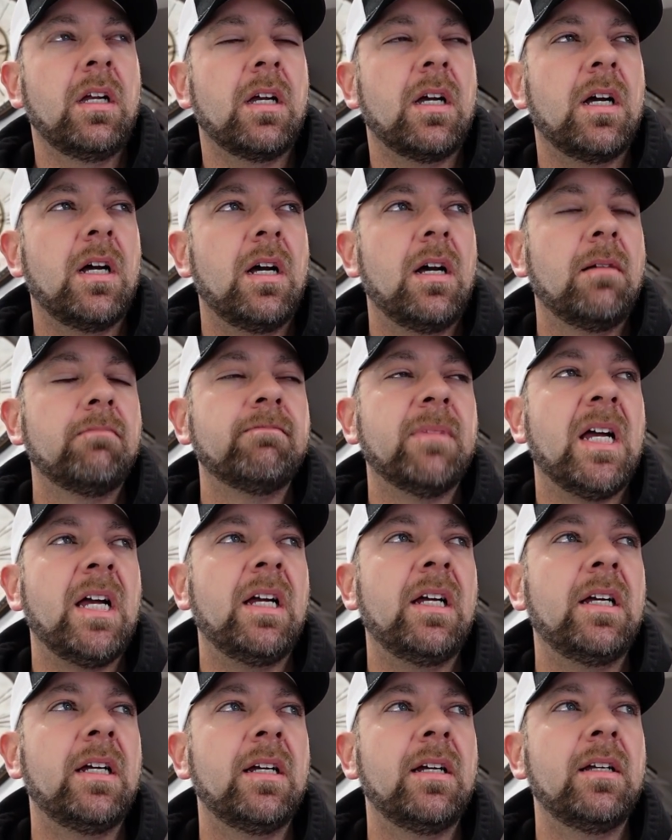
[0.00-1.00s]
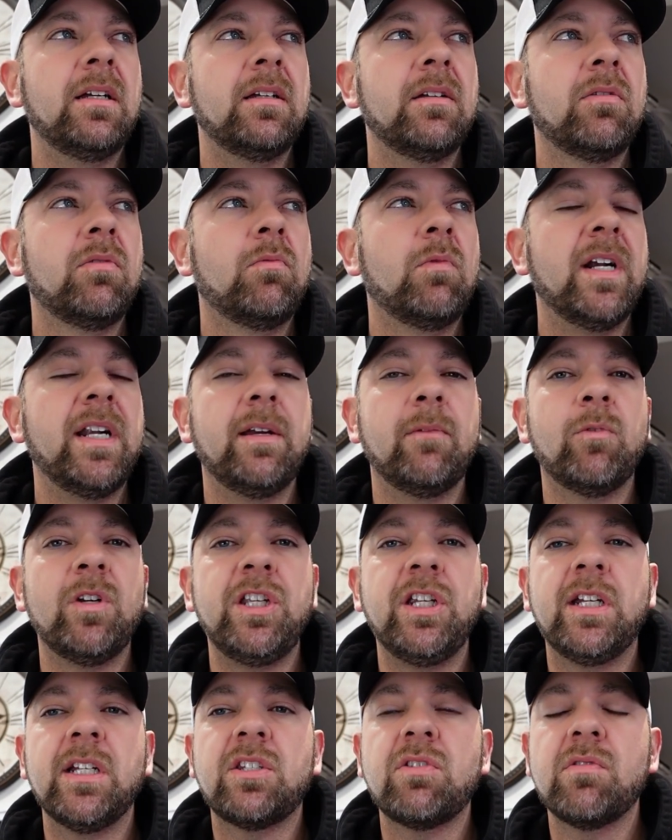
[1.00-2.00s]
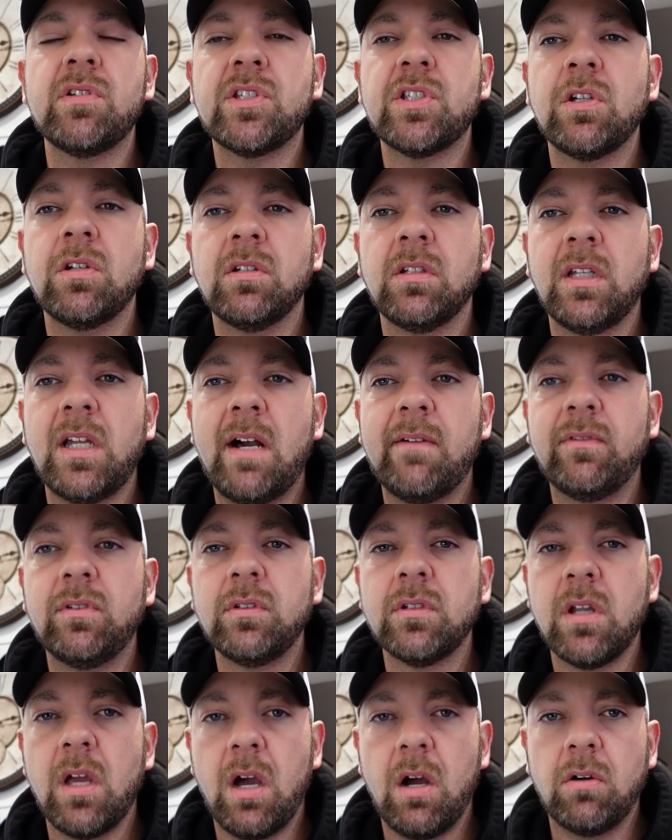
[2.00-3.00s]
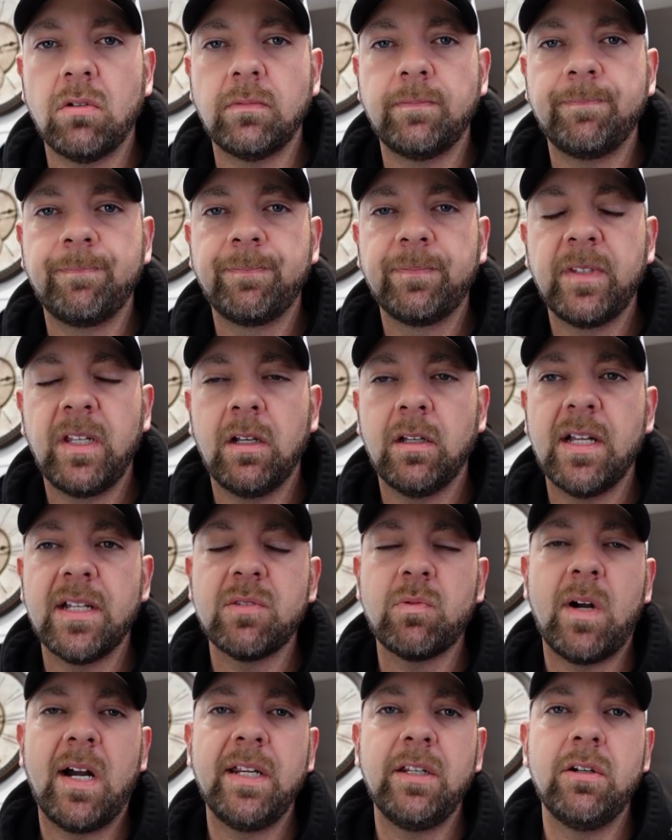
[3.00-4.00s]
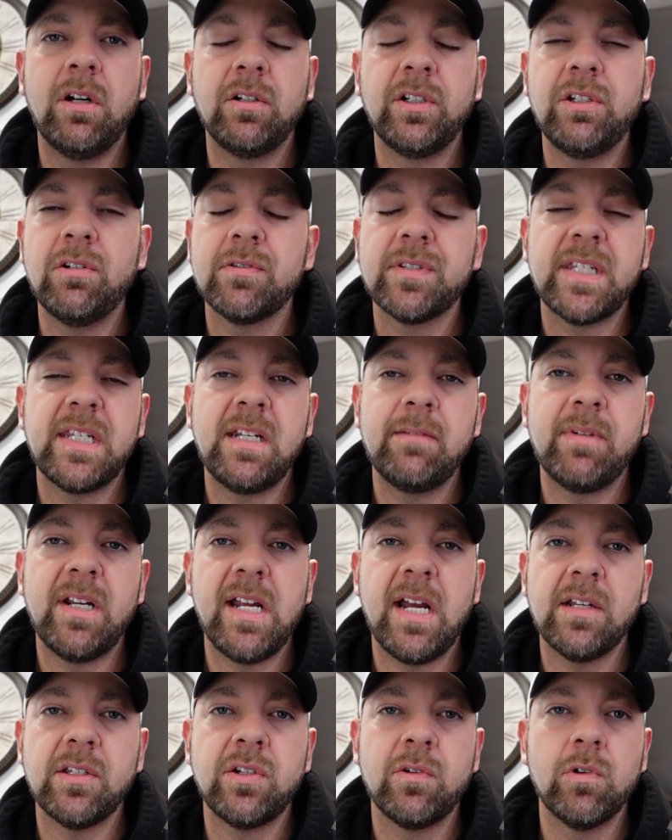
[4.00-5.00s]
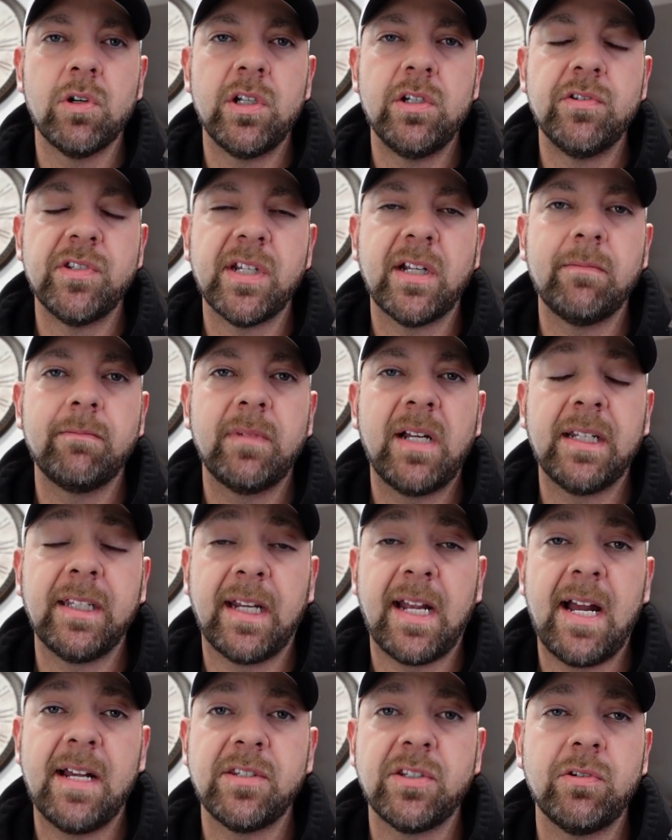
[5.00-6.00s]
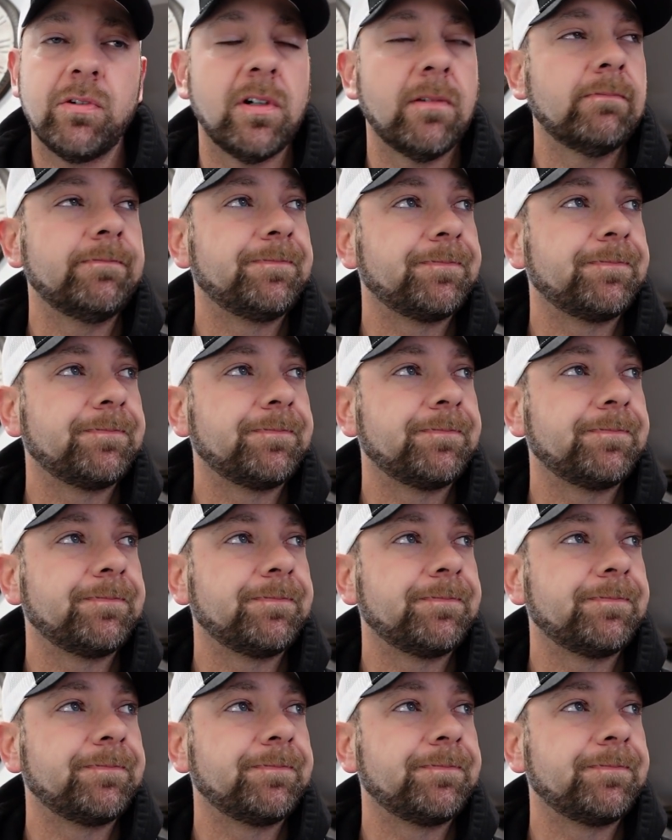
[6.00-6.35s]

Um, when it, when you get to a certain level, no. You know, that's why you don't you don't see anybody on tour using them on the guys tour.